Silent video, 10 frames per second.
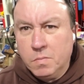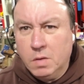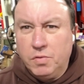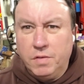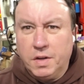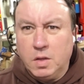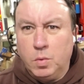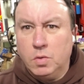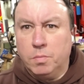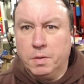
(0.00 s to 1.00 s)
Afraid if I get the
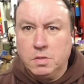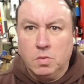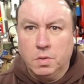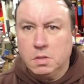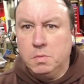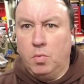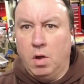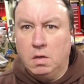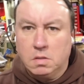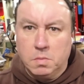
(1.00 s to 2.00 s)
window replaced, the whole thing's going to be
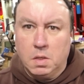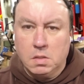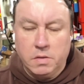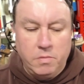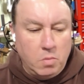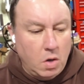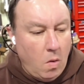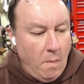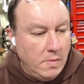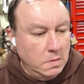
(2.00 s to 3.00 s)
rotten. It's going to cost even more.
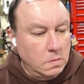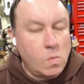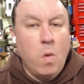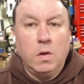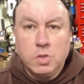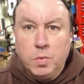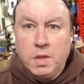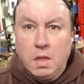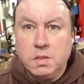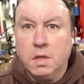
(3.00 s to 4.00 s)
So with
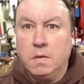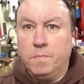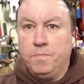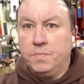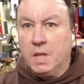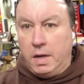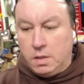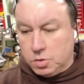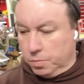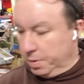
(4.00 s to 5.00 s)
that said, I
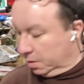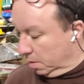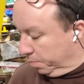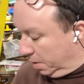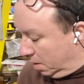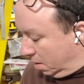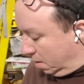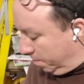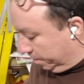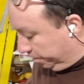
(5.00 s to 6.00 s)
also picked up a...
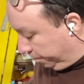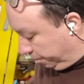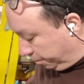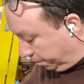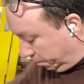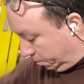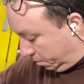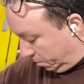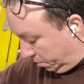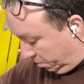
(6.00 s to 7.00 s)

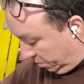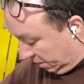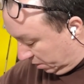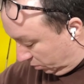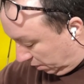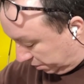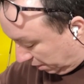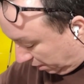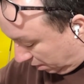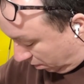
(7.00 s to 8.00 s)
what else did I
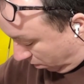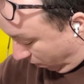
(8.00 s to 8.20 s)
get?